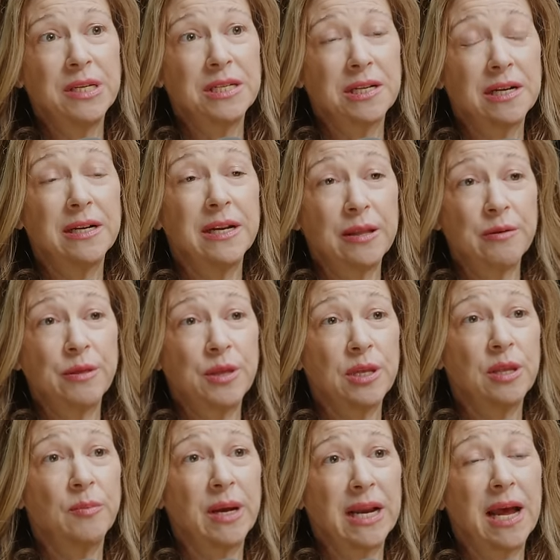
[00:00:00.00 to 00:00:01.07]
reason, another thing
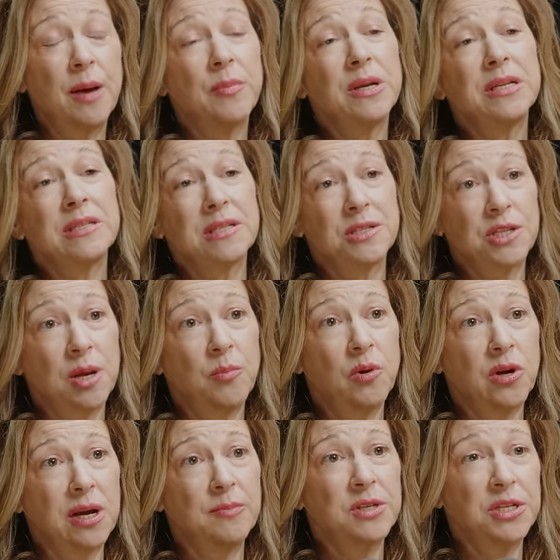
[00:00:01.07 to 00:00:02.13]
that might happen is this couple
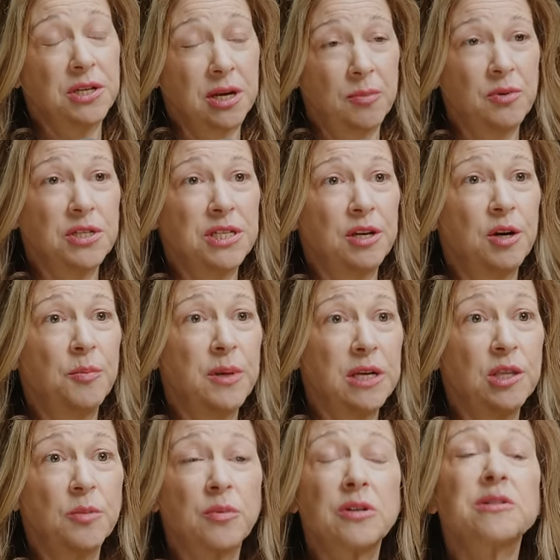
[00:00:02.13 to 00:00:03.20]
comes to couples therapy
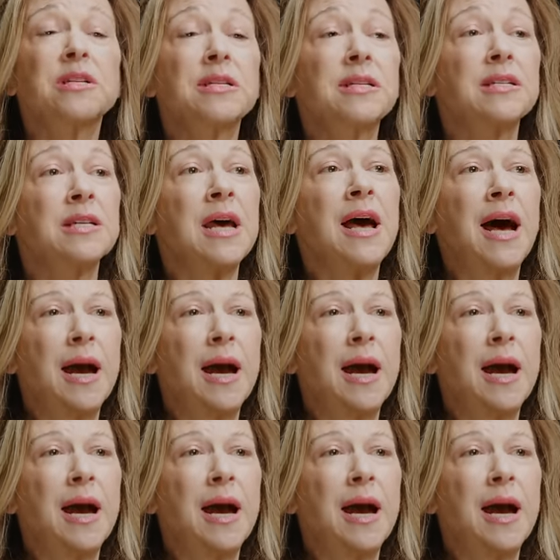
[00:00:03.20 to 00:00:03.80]
and the person says,